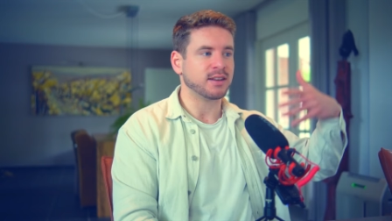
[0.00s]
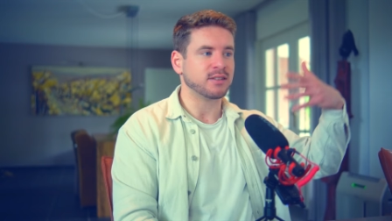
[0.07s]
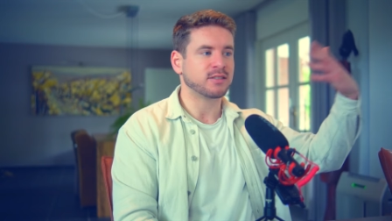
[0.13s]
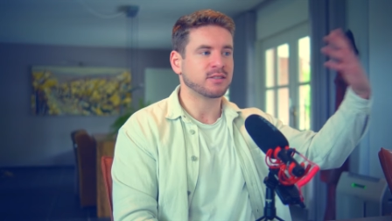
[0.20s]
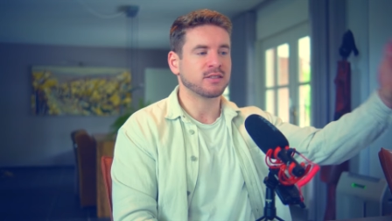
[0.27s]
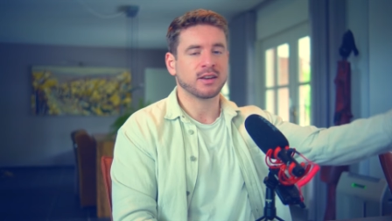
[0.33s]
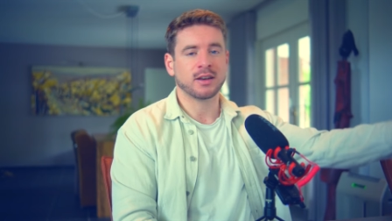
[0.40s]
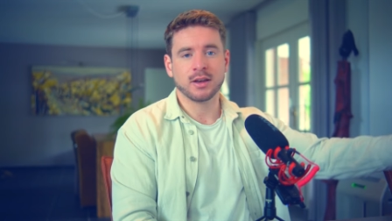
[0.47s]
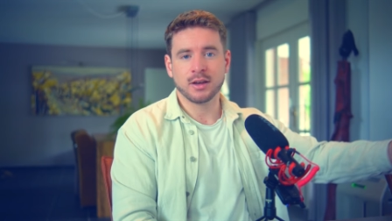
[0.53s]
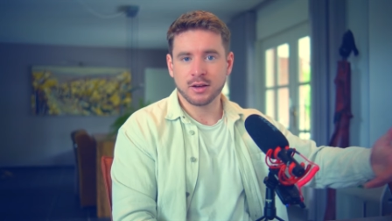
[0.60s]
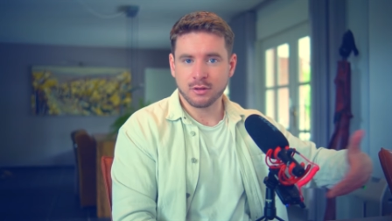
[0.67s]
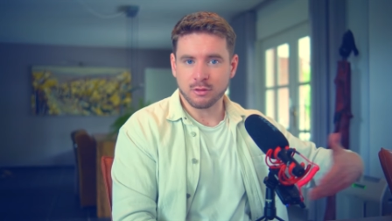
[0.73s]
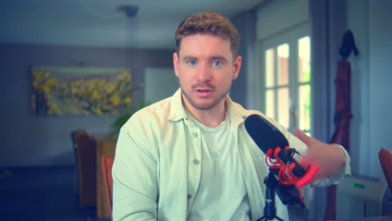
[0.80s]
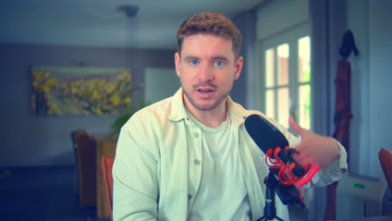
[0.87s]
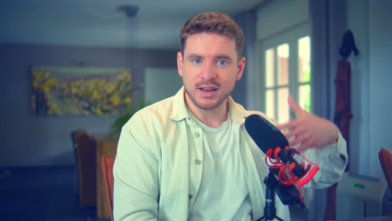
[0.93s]
this
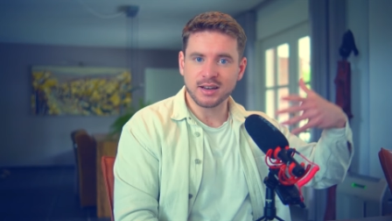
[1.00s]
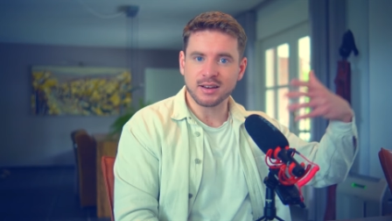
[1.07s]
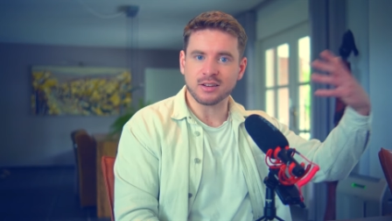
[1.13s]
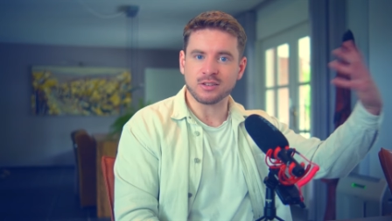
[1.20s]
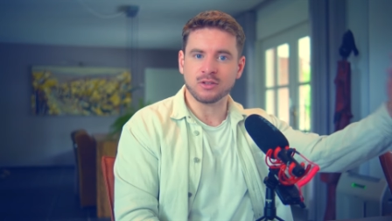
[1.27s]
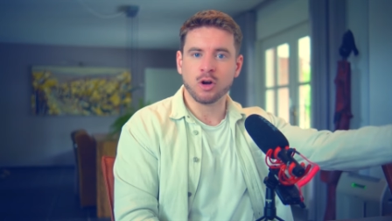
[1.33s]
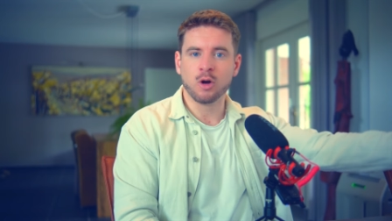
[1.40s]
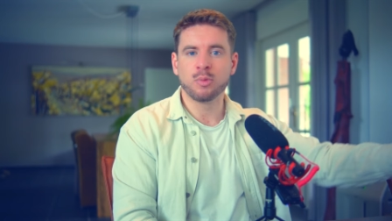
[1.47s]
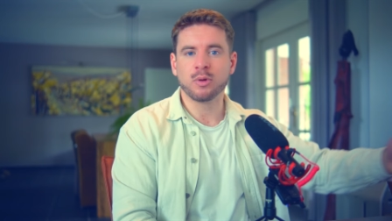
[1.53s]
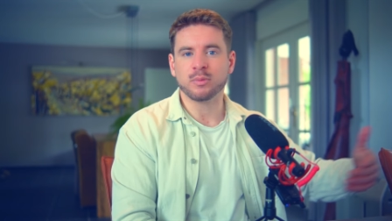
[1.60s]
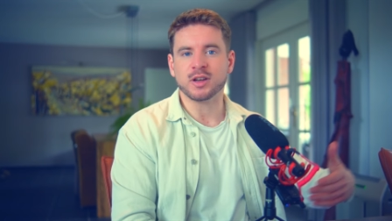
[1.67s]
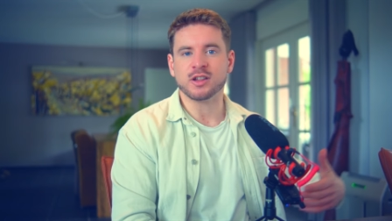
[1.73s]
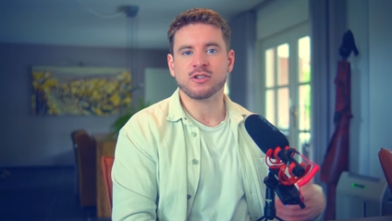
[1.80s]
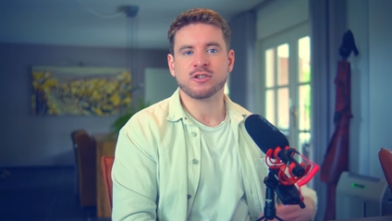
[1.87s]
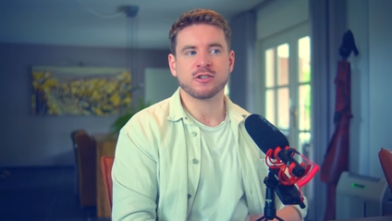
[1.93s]

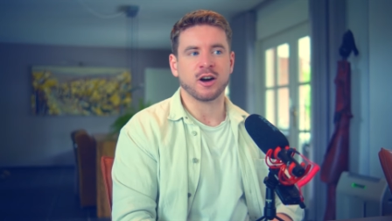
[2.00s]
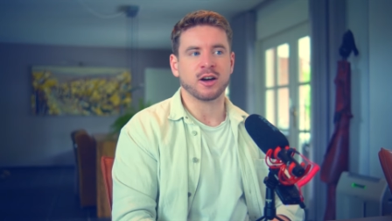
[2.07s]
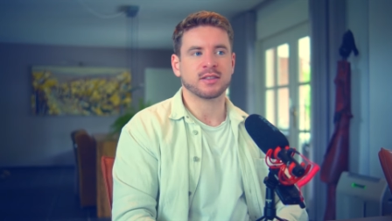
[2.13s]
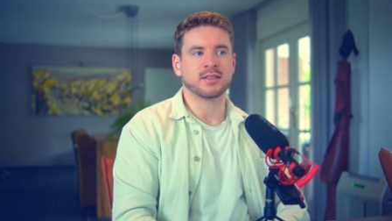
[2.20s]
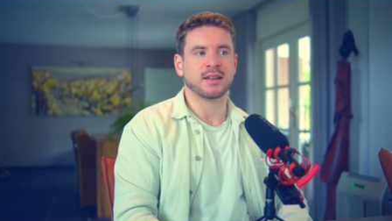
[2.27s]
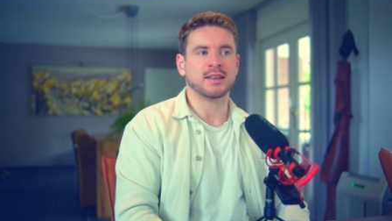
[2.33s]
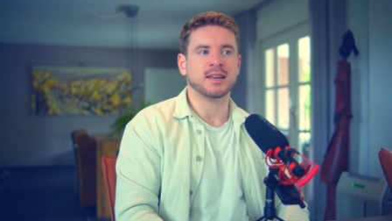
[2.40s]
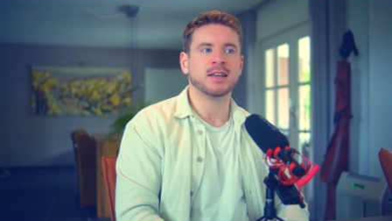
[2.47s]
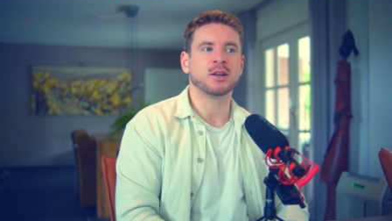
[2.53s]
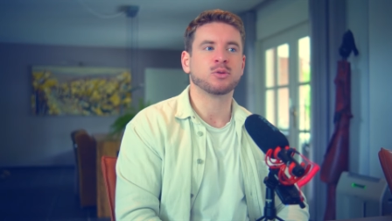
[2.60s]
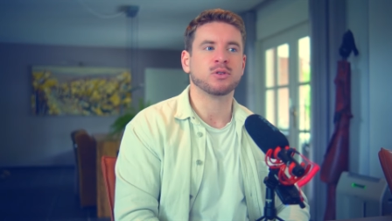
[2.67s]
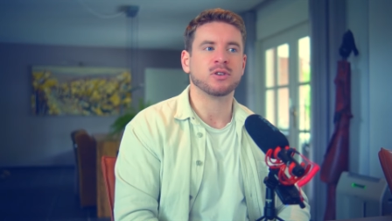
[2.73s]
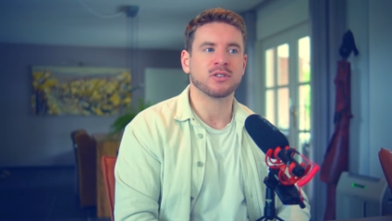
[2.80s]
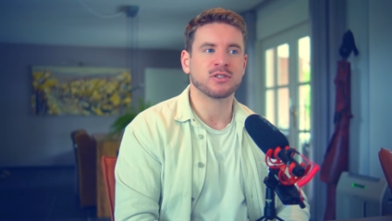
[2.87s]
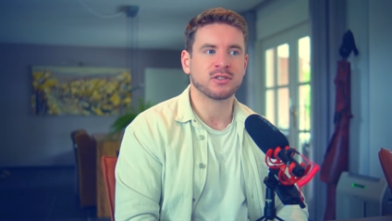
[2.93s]
dopamine shot that
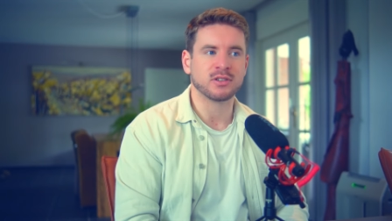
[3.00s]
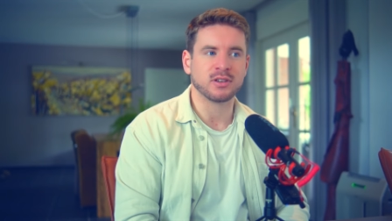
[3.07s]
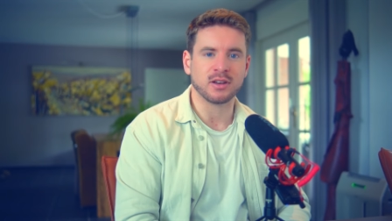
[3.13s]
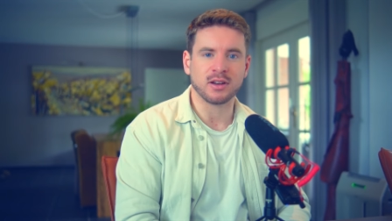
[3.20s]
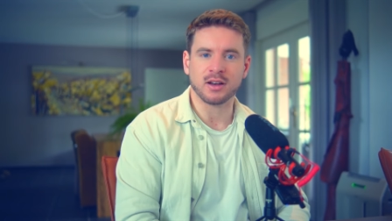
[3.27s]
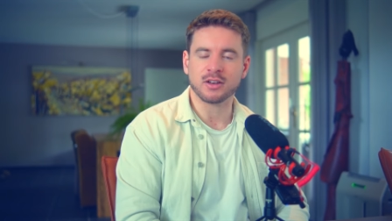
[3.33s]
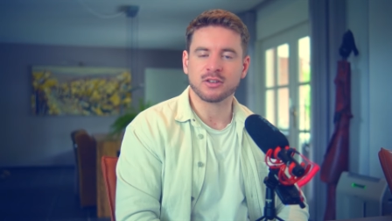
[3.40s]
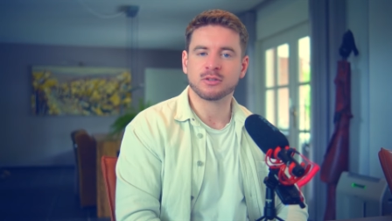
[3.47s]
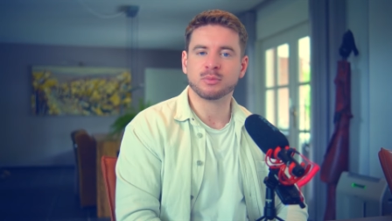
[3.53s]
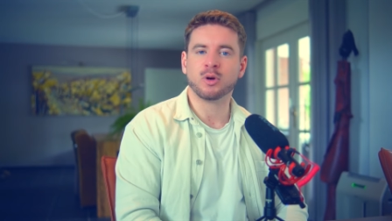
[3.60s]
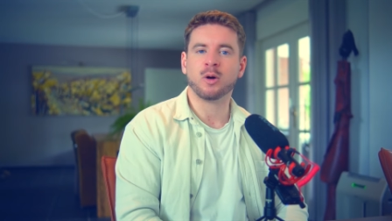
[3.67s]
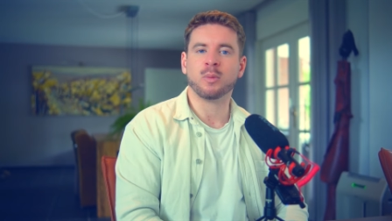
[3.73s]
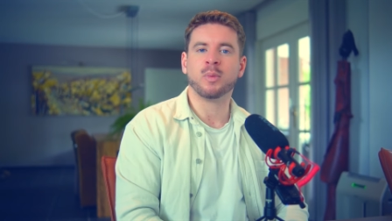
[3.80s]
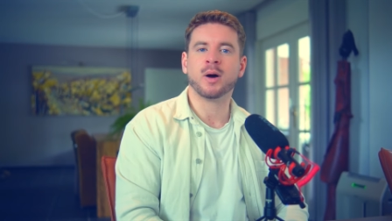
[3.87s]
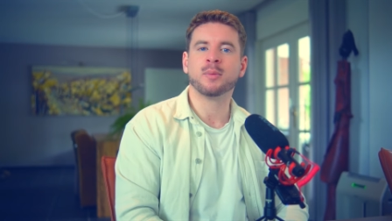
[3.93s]
equals a
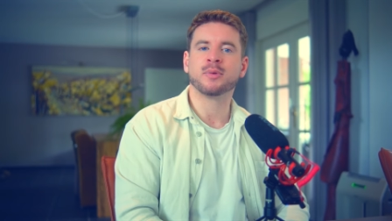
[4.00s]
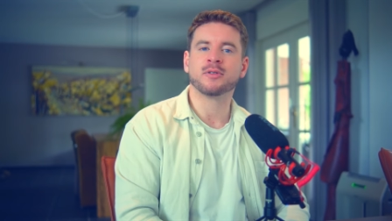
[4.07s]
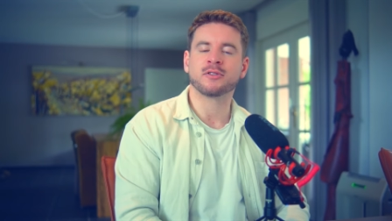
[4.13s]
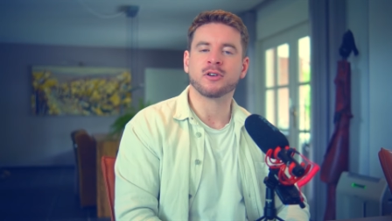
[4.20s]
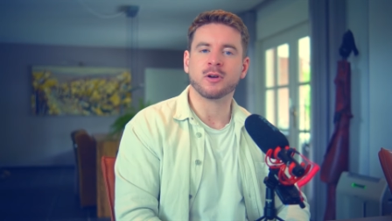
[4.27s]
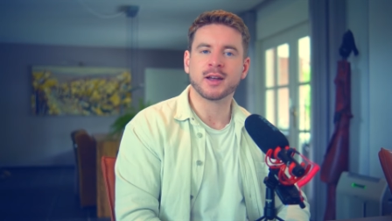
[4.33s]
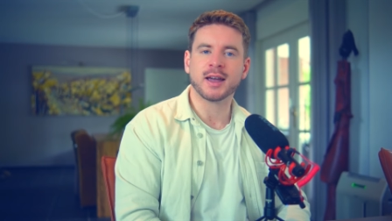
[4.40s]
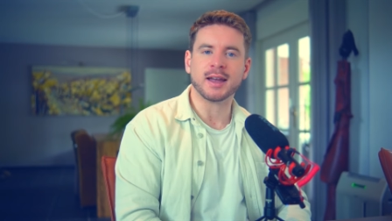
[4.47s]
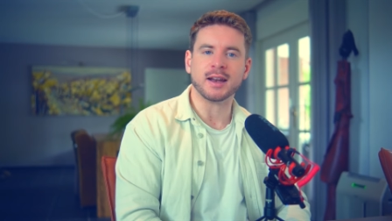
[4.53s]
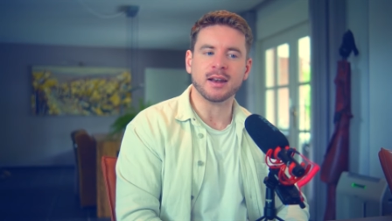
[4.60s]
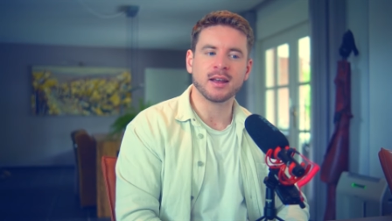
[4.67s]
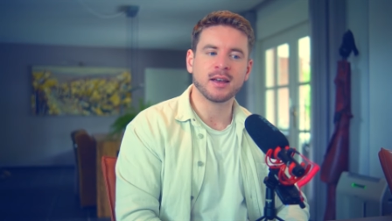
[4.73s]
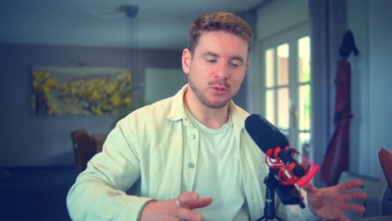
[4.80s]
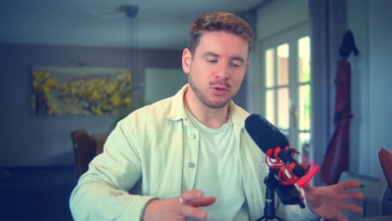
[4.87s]
small bump of cocaine.